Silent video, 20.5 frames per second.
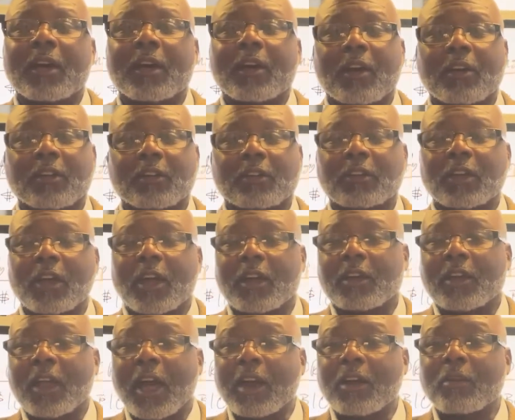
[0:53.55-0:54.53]
Because a
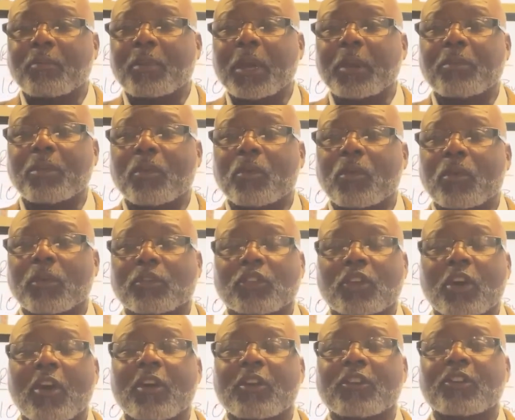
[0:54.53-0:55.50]
lot of people are
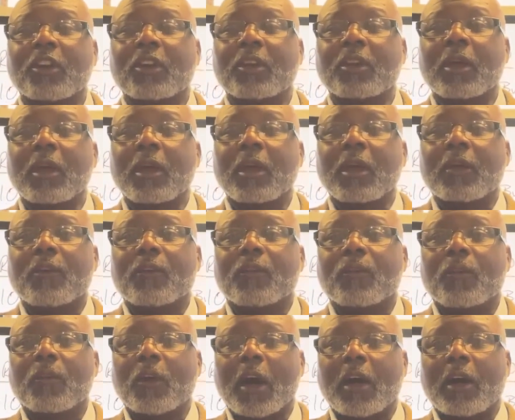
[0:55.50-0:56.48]
charging
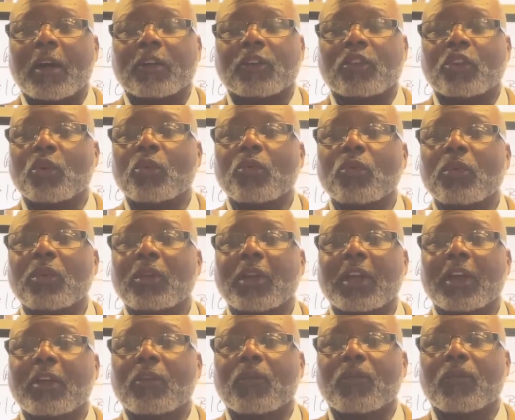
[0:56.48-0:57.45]
too
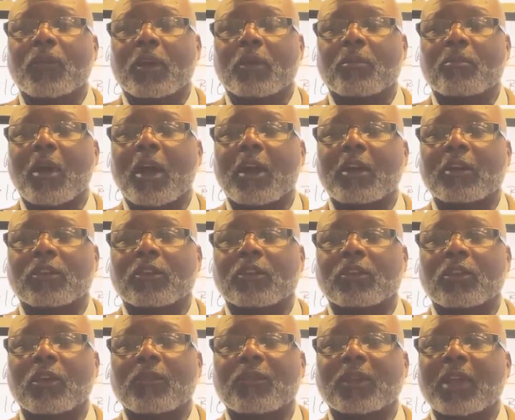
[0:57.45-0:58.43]
little for their product or
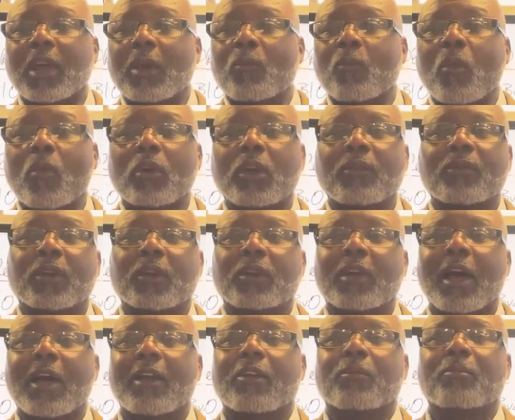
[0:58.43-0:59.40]
service that won't even
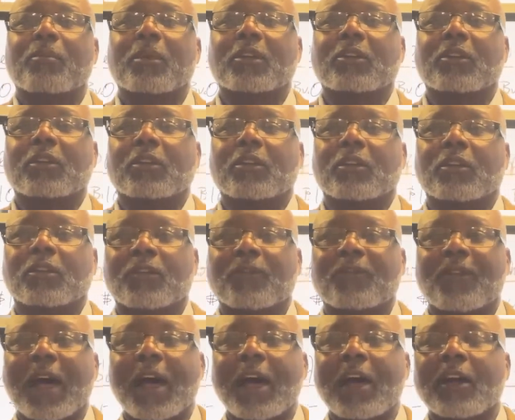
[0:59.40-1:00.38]
allow their business to
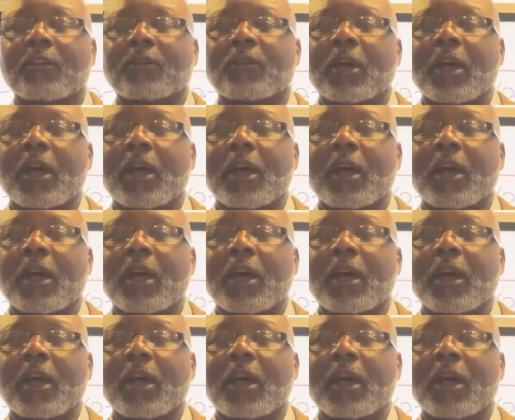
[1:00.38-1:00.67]
survive.